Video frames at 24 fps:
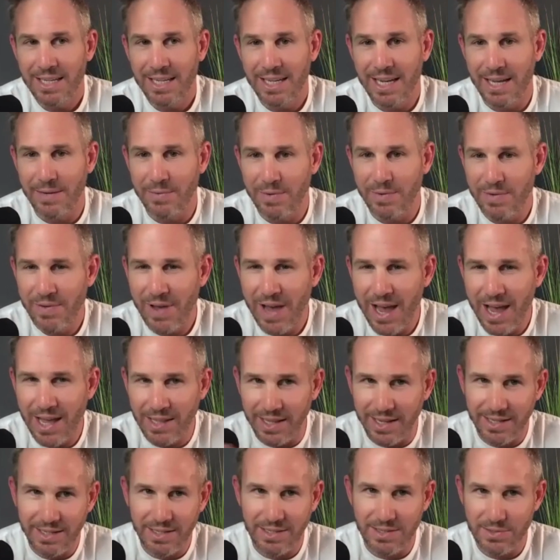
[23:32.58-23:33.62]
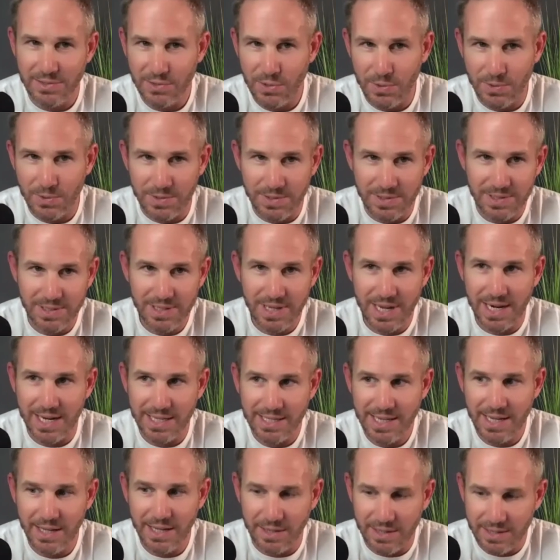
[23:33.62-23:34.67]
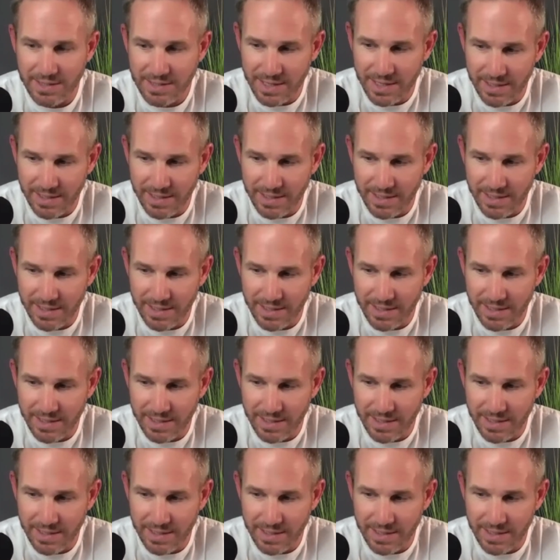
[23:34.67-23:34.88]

And we've had like consultants kind of tell us,